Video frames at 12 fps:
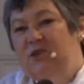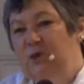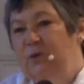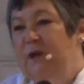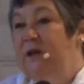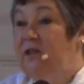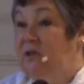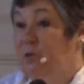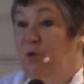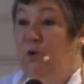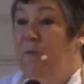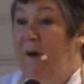doing
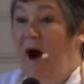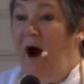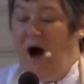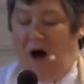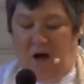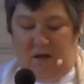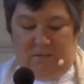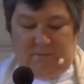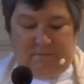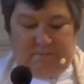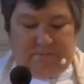through Paul.